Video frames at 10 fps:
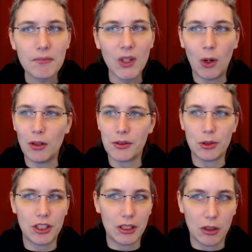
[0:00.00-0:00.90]
also
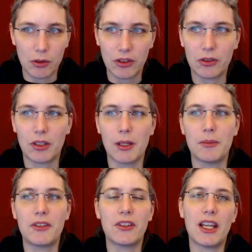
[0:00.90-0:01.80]
G-code
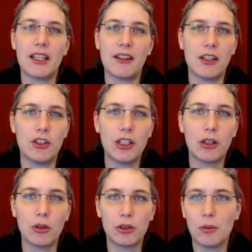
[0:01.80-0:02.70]
scripts and the
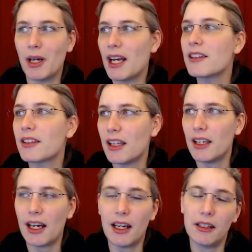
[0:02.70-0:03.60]
G-code commands that
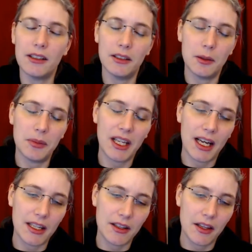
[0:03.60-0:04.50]
are uh,
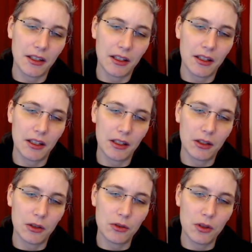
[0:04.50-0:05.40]
behind the, the
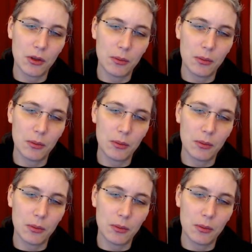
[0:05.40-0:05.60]
control